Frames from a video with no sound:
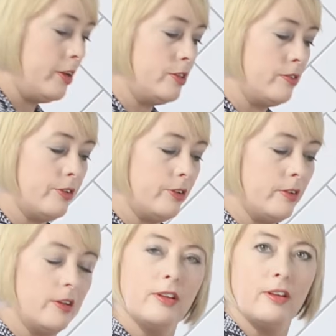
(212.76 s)
beautiful.
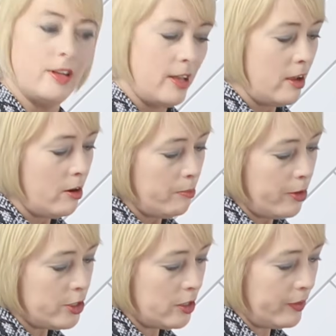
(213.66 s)

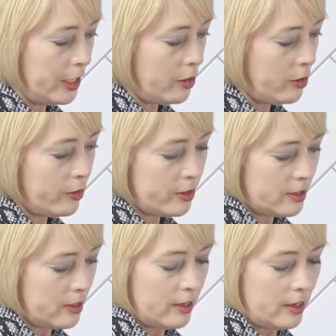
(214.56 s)
Beautifully
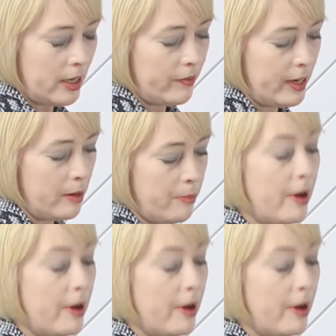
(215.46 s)
cooked, lovely and